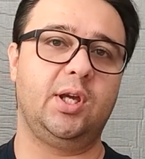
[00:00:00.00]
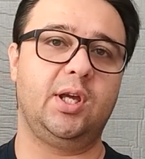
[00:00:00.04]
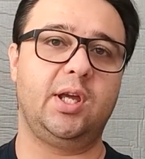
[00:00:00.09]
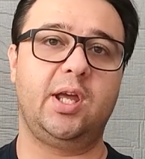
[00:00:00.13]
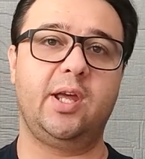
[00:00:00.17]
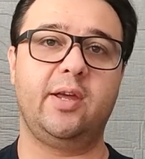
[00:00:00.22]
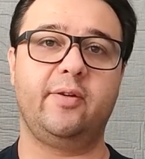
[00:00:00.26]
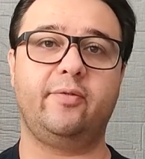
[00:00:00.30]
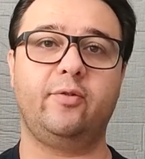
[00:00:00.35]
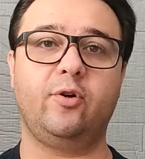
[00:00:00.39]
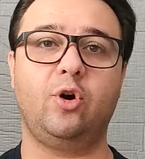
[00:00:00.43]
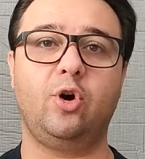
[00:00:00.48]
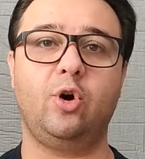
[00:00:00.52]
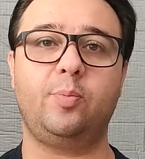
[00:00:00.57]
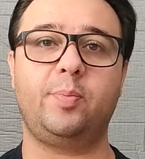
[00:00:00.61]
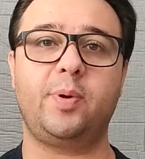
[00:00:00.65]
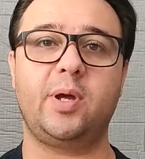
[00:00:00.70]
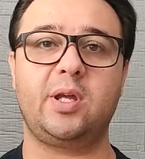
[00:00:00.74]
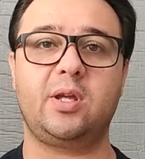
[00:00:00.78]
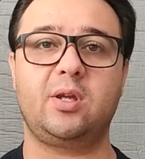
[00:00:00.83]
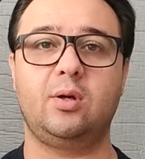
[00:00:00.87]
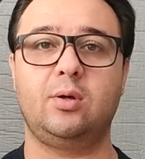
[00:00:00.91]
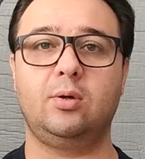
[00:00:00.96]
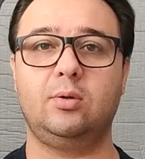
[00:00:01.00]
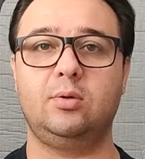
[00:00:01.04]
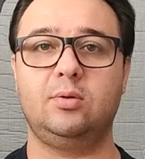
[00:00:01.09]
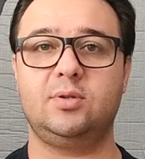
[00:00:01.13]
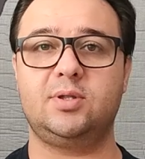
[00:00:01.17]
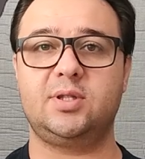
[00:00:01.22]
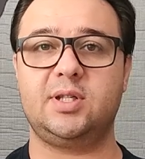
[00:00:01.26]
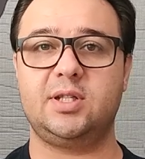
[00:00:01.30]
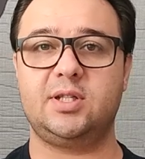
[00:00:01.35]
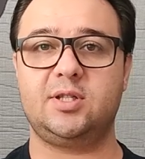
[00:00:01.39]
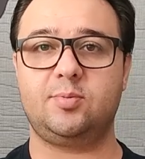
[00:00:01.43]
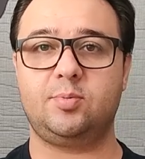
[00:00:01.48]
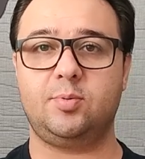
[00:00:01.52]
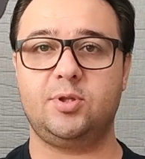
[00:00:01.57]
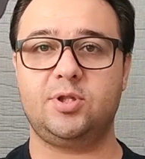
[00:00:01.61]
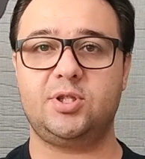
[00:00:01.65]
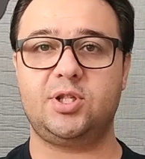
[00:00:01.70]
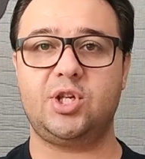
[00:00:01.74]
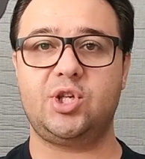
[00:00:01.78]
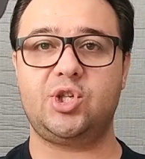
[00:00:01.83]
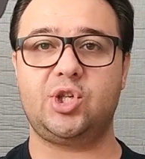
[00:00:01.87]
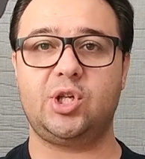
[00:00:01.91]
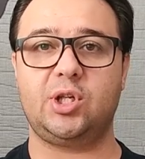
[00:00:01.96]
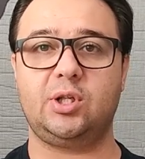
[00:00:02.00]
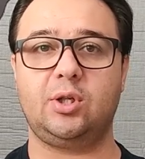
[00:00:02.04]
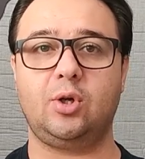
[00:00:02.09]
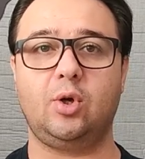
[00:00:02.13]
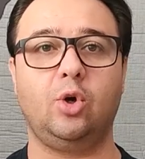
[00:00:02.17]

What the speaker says: If OPEC holds its position,